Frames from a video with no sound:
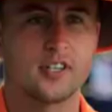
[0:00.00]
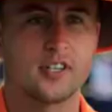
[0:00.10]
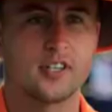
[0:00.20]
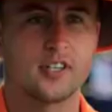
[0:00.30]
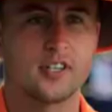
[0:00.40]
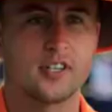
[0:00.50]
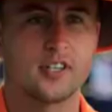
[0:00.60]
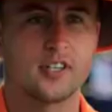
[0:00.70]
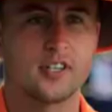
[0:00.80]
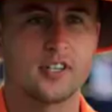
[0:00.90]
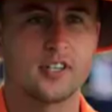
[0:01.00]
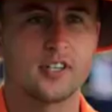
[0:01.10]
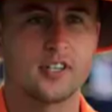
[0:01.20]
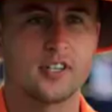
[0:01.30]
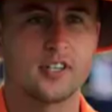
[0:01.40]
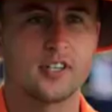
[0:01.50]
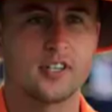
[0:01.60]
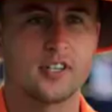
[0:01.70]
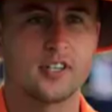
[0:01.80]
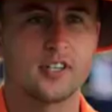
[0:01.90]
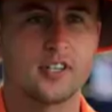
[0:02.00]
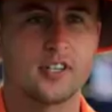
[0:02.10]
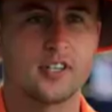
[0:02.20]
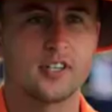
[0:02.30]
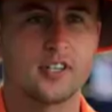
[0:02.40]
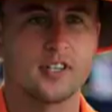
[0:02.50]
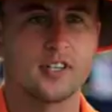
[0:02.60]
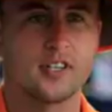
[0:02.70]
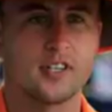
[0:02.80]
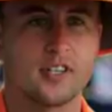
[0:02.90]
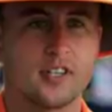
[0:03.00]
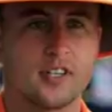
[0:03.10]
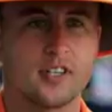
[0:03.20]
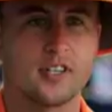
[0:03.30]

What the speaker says: No words are spoken by the person on screen.